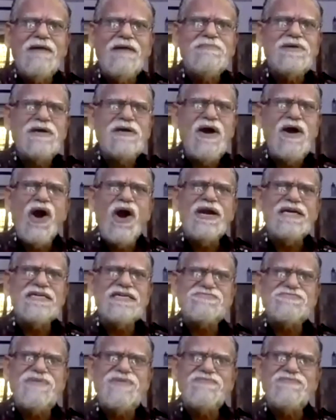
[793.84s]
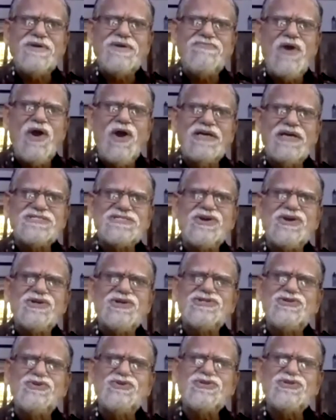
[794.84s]
August, 5th of August,
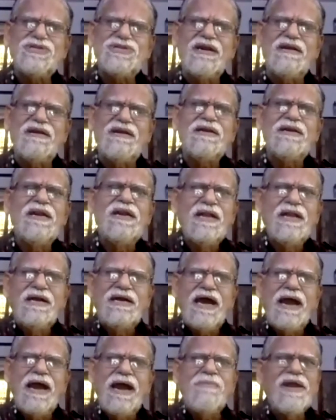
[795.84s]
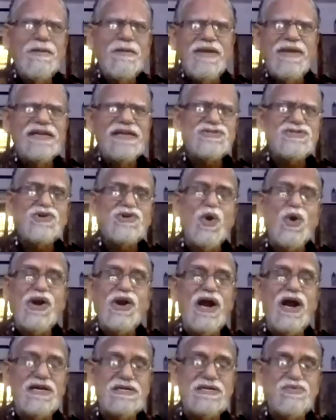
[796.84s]
constitutional amendment,
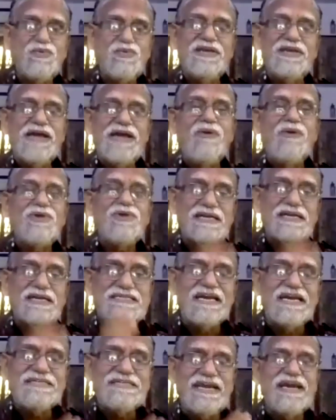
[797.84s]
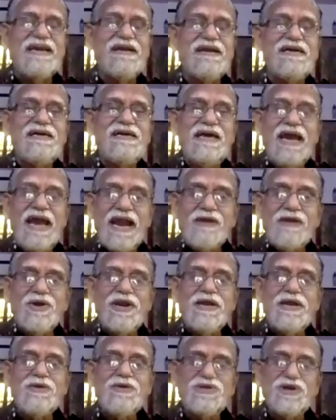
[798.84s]
so-called, without consulting,
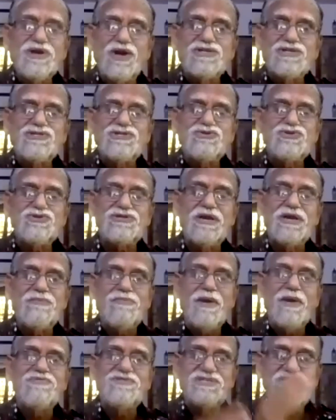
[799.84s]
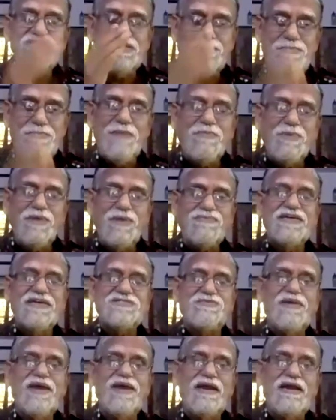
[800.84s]
according to the constitutional provision, the people of
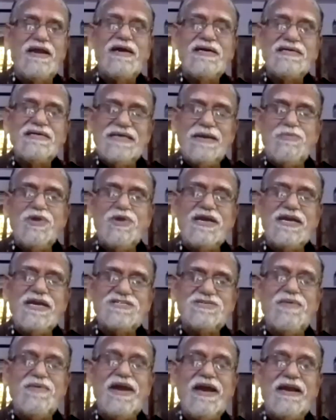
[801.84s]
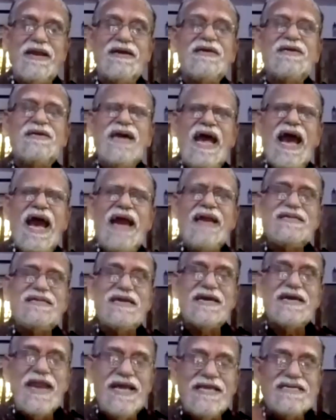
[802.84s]
Kashmir, Jammu and Kashmir, and
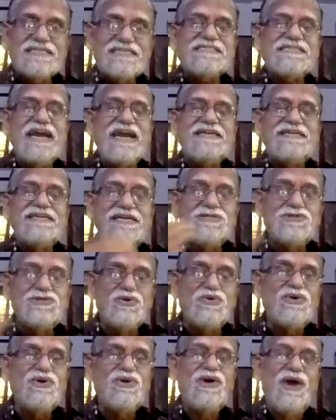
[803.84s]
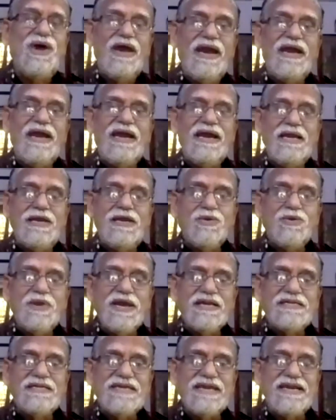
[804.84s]
turning the state into a
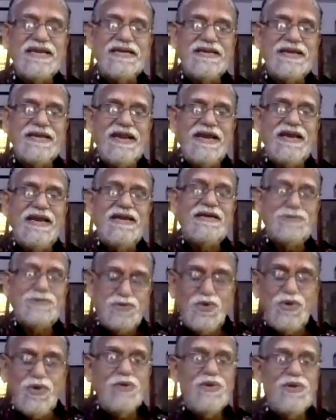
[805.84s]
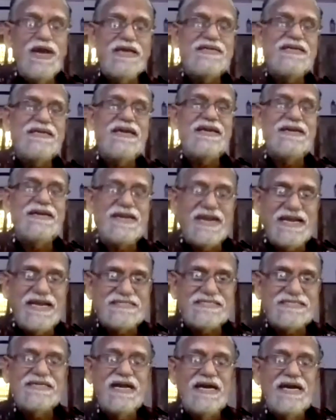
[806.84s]
union territory, two union territories,
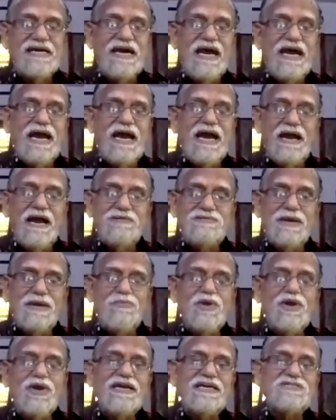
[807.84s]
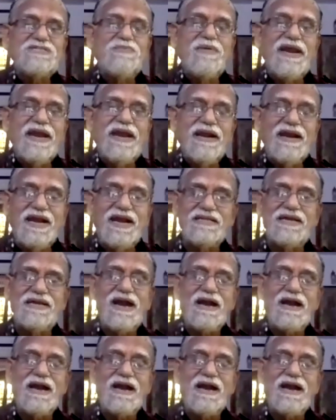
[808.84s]
Jammu and Kashmir and Ladakh.